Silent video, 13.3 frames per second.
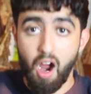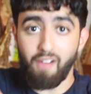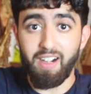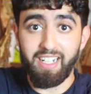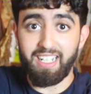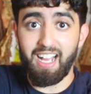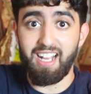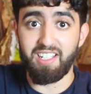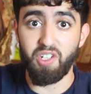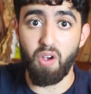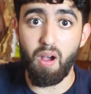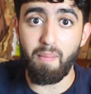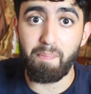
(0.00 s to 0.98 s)
Alright guys,
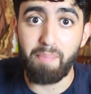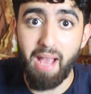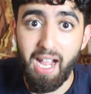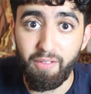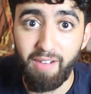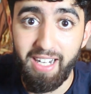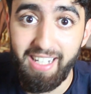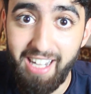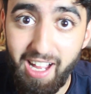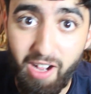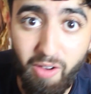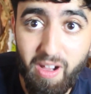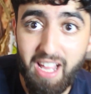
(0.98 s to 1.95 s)
so I'm back right
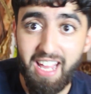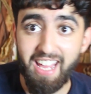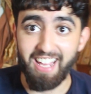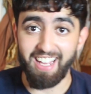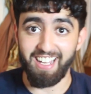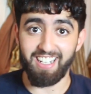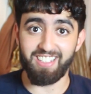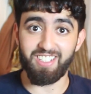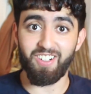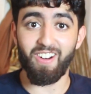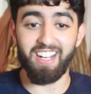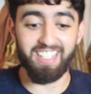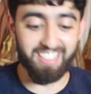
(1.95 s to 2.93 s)
now and it's
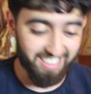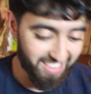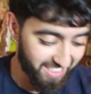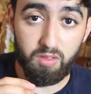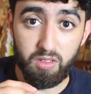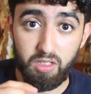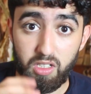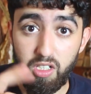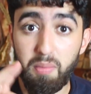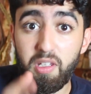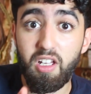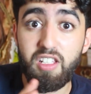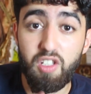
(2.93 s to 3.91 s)
crazy.
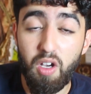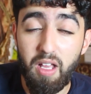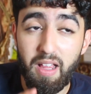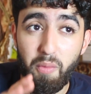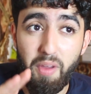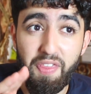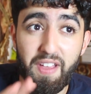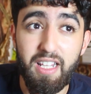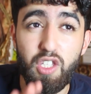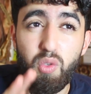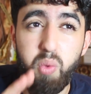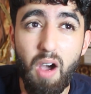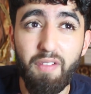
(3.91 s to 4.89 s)
Ramadan's
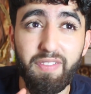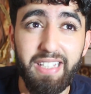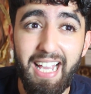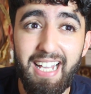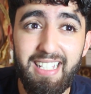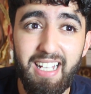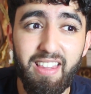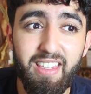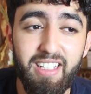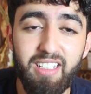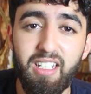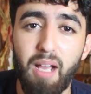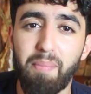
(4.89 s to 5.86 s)
within 12 days I
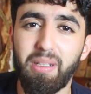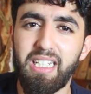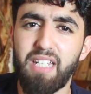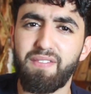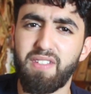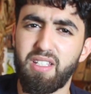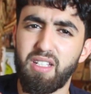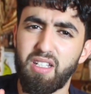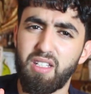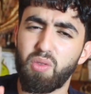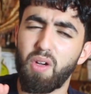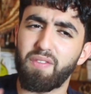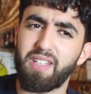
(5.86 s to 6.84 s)
think. I believe it's
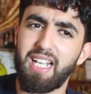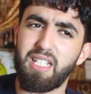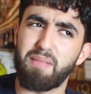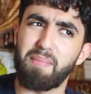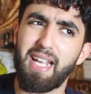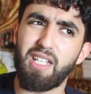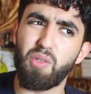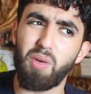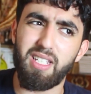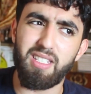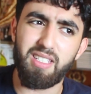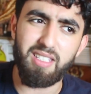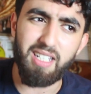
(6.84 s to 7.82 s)
in 12 days, May
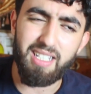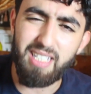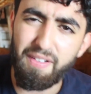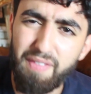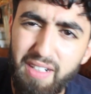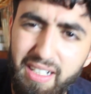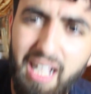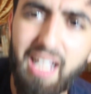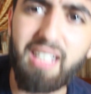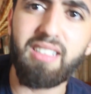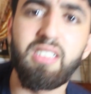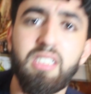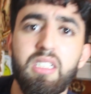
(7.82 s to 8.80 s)
26. I forgot.